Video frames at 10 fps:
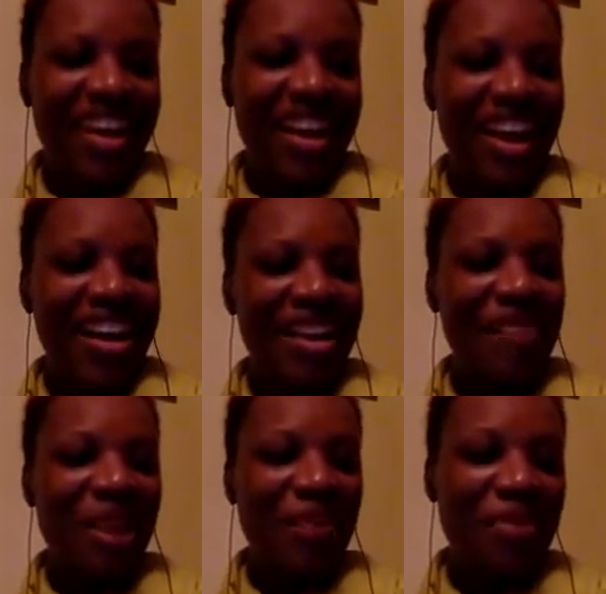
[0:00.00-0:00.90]
And I'm
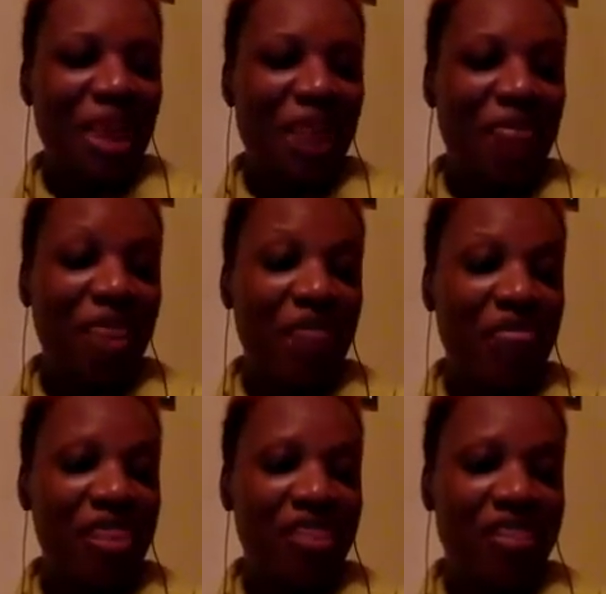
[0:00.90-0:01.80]
happy. I'm
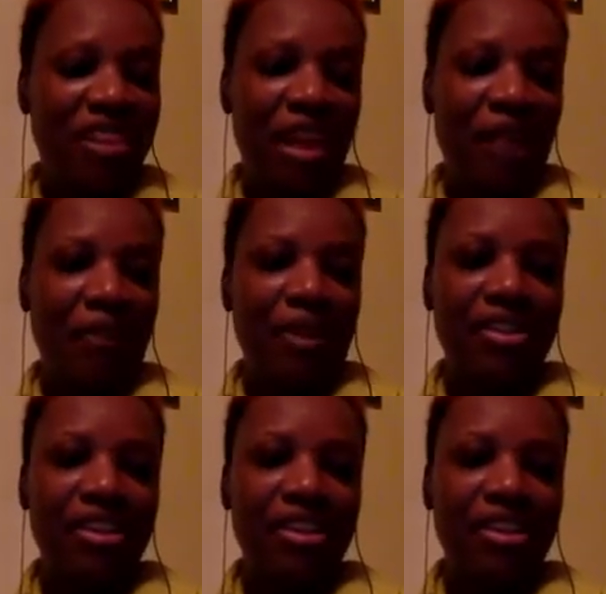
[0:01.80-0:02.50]
really, really happy.